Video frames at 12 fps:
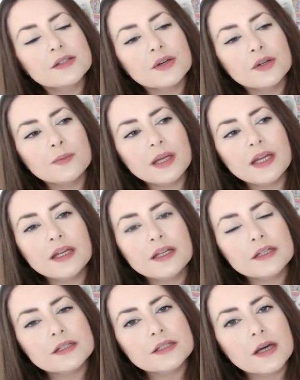going to
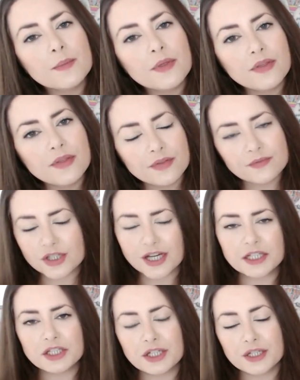mean some
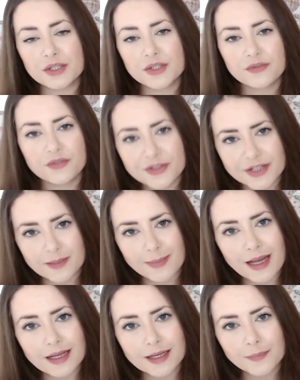changes for Jenny
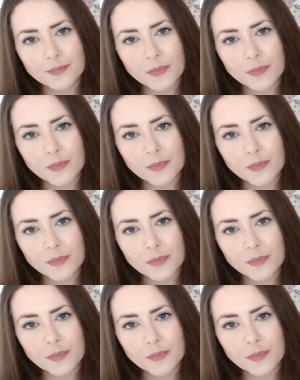Belly,